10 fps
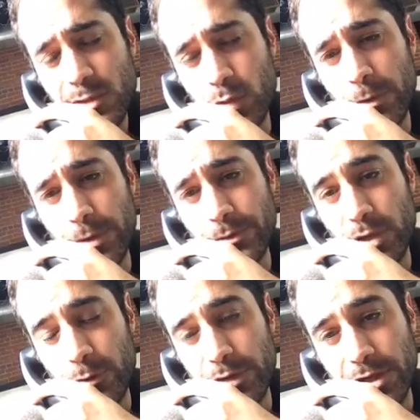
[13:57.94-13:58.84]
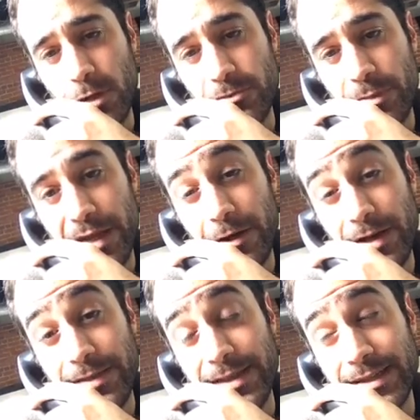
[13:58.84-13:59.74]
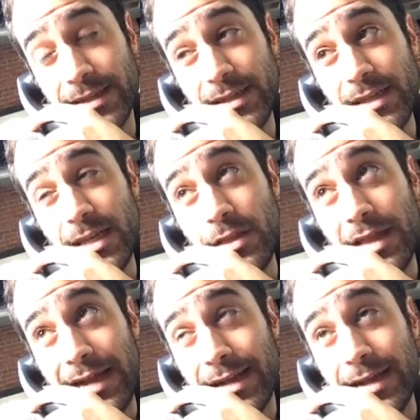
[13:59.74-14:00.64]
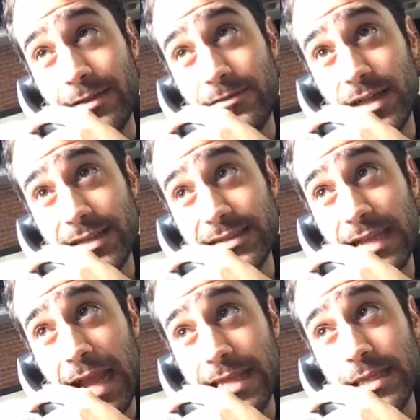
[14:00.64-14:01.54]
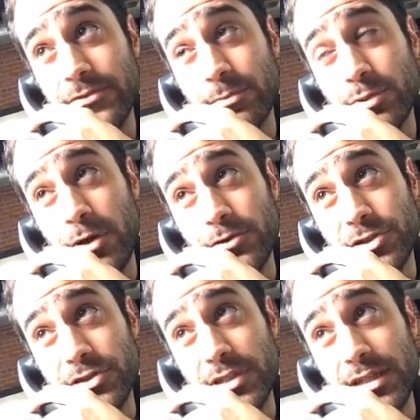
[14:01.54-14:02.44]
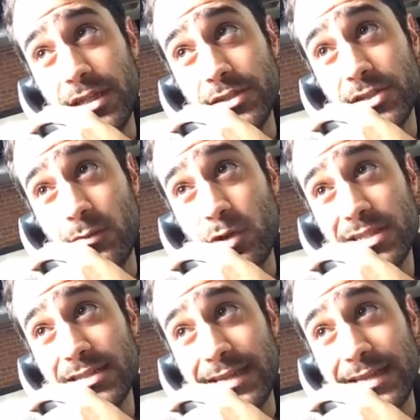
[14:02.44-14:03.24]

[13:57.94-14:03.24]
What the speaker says: where we would go from there. And I think that kind of like naive approach is in some ways